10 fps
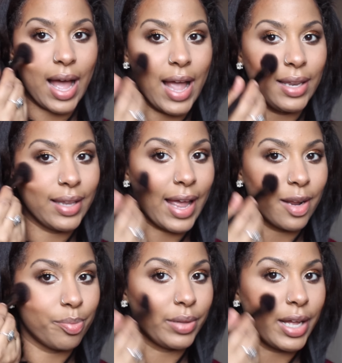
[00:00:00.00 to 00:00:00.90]
I
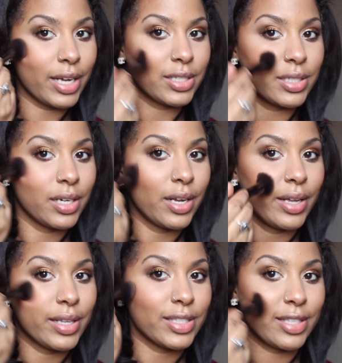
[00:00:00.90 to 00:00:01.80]
like blush,
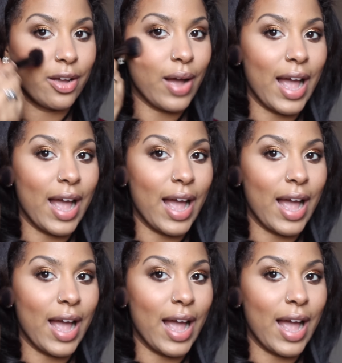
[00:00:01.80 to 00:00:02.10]
so